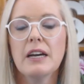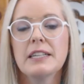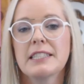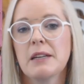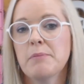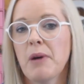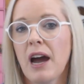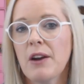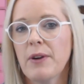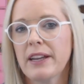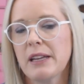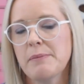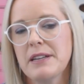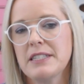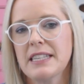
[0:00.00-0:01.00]
So my
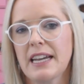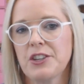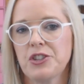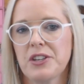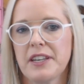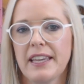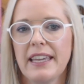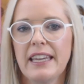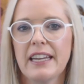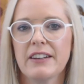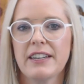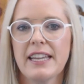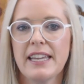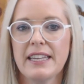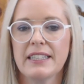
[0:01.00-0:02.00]
recommendation
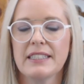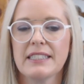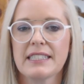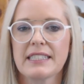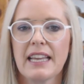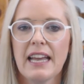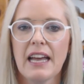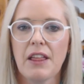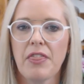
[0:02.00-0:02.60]
here is